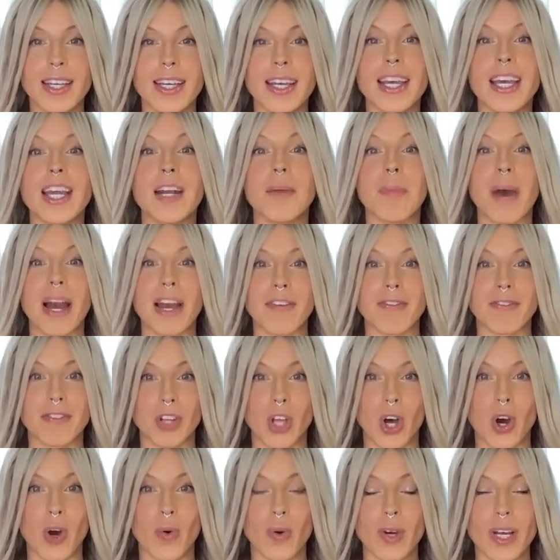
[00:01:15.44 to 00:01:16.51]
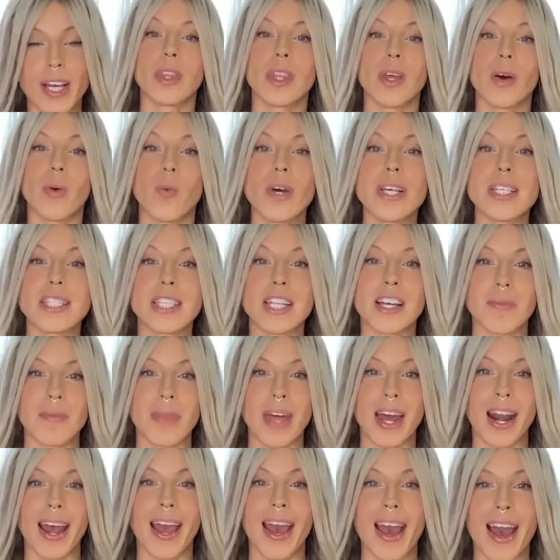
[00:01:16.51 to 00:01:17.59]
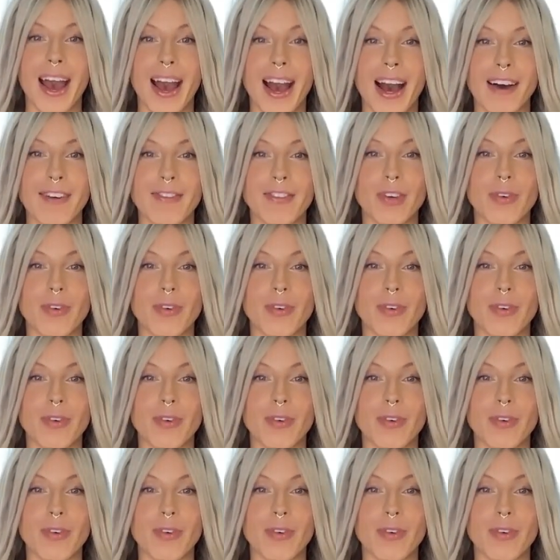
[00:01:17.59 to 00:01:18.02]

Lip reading: in my flow. The wisdom that I have,